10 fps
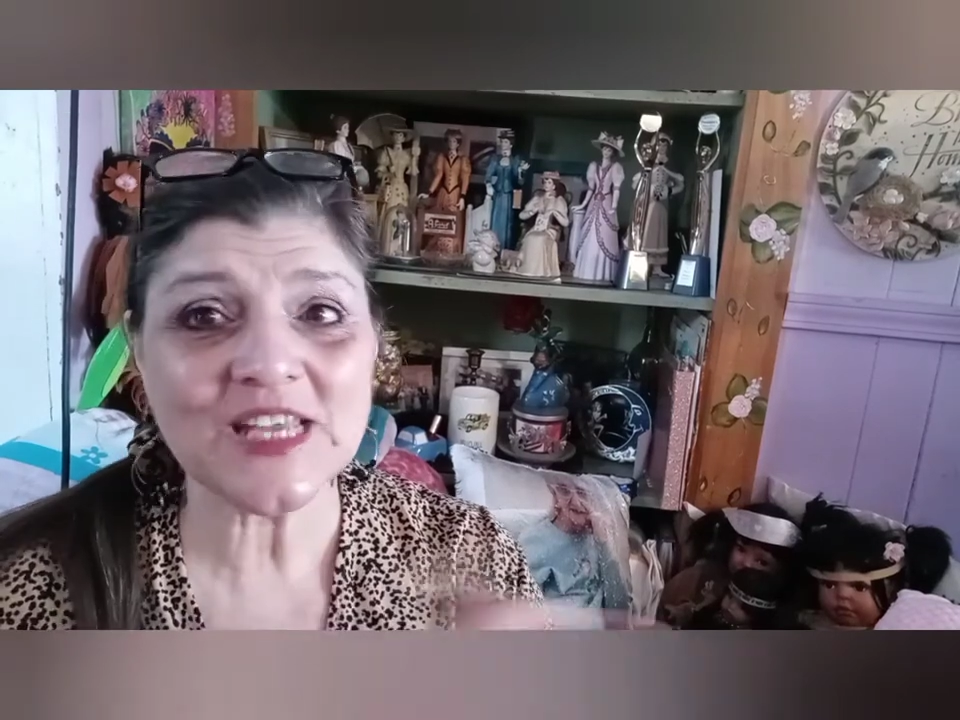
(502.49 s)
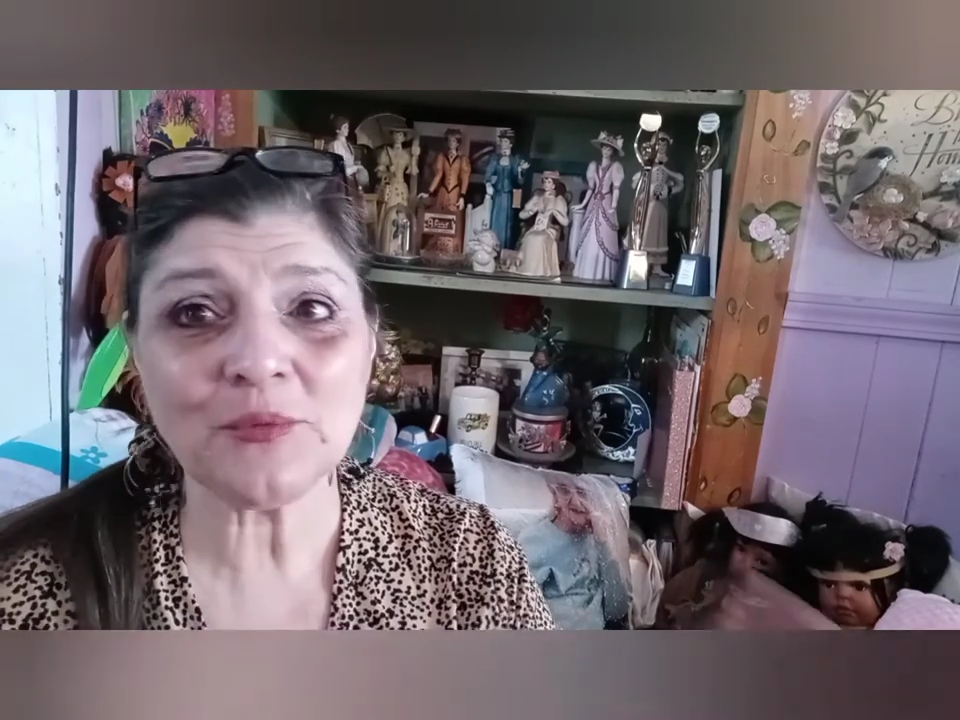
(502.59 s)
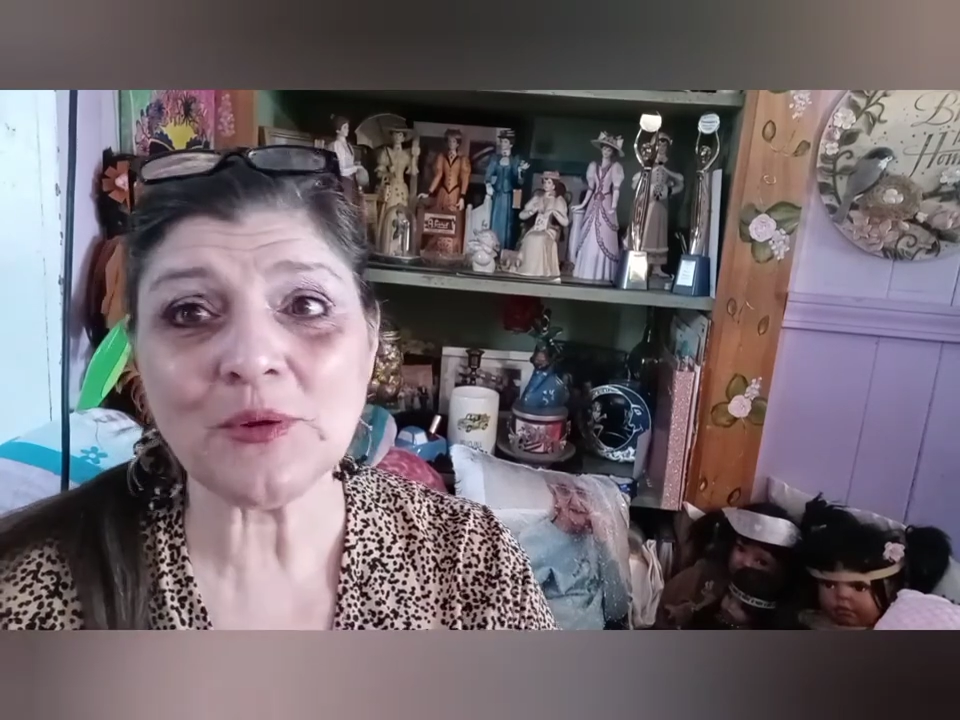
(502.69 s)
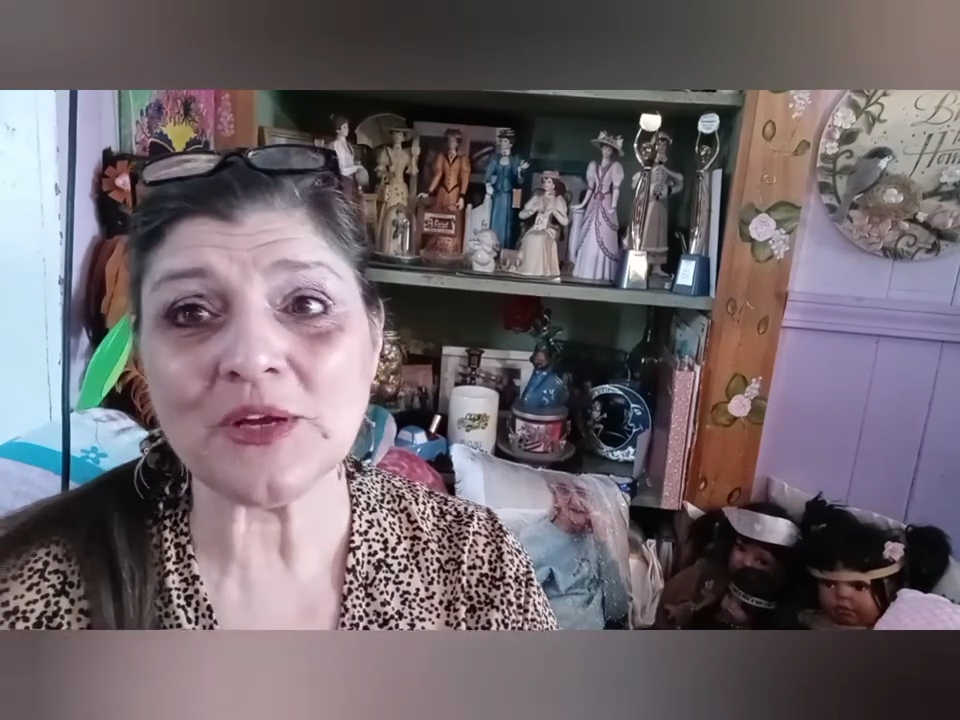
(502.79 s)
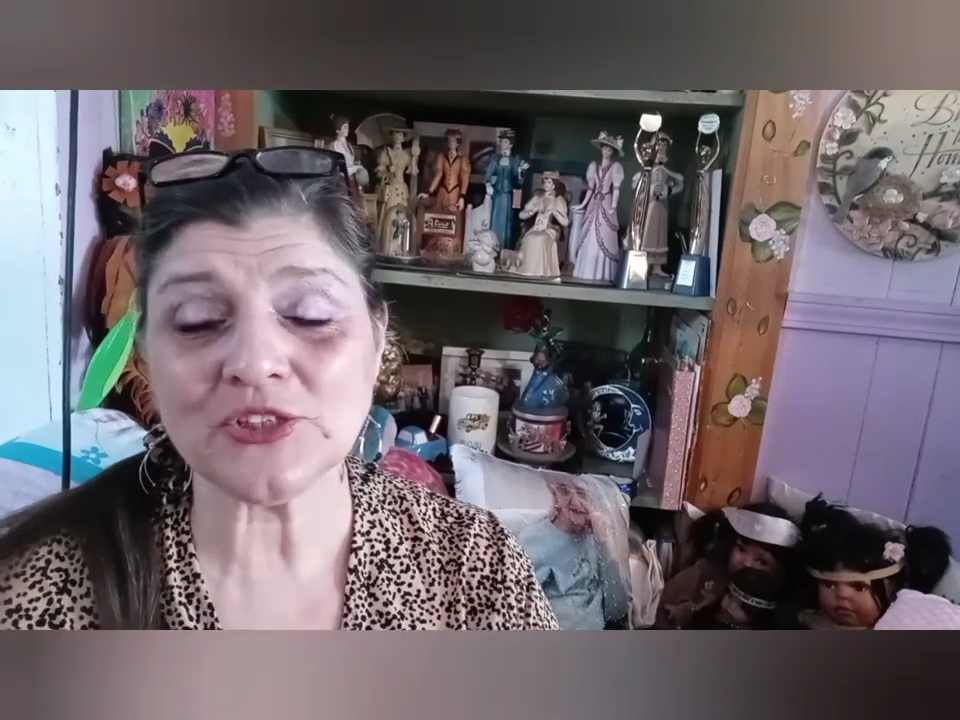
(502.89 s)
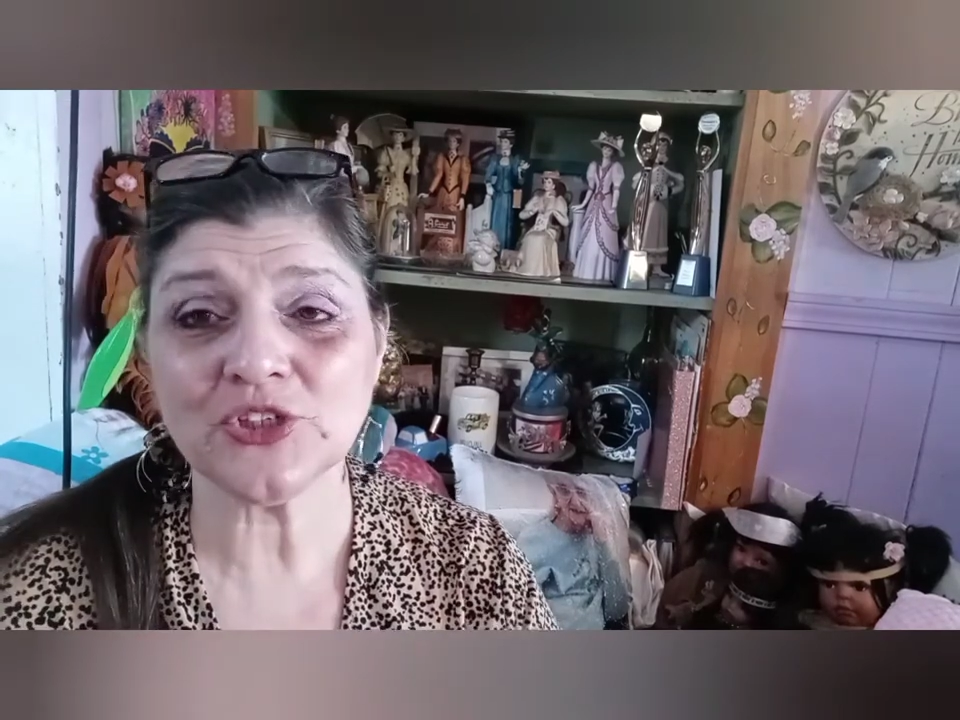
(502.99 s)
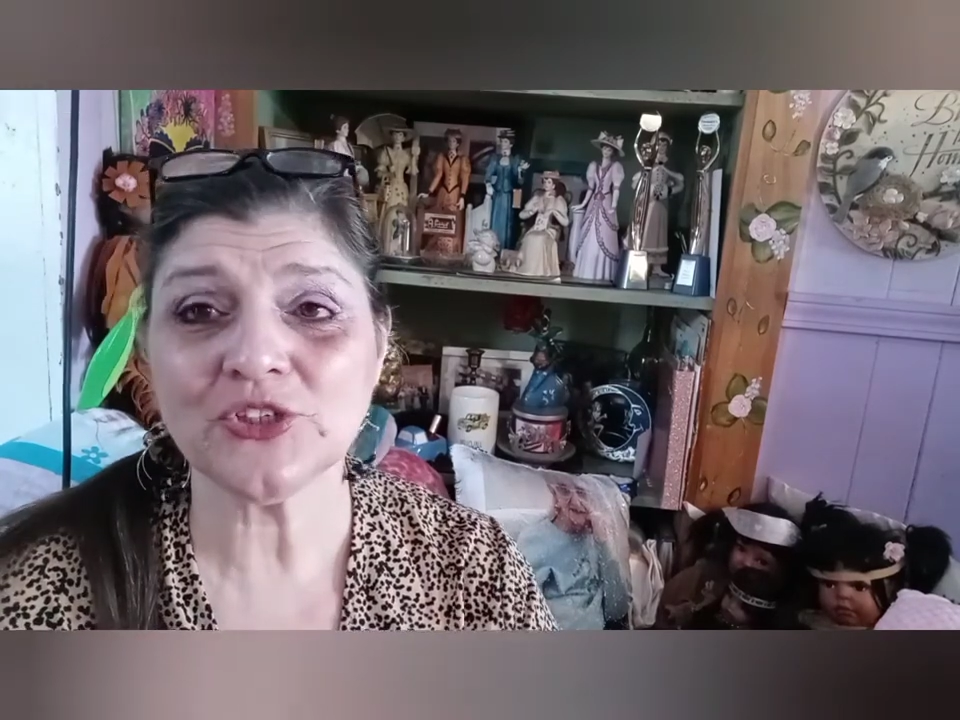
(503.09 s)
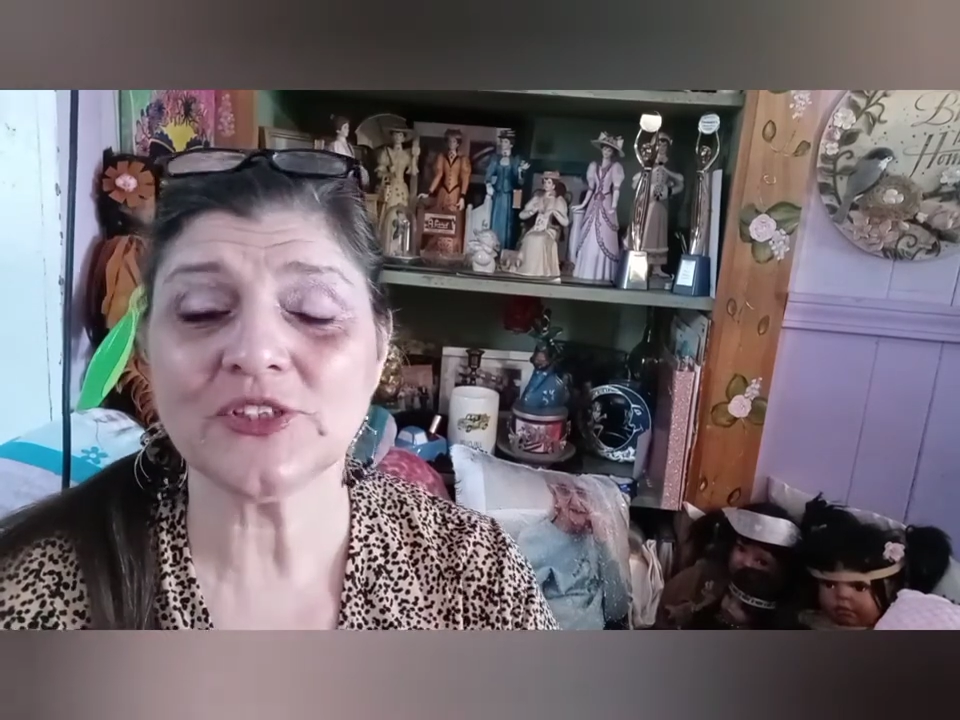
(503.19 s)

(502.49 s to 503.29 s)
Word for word: "I want to watch her."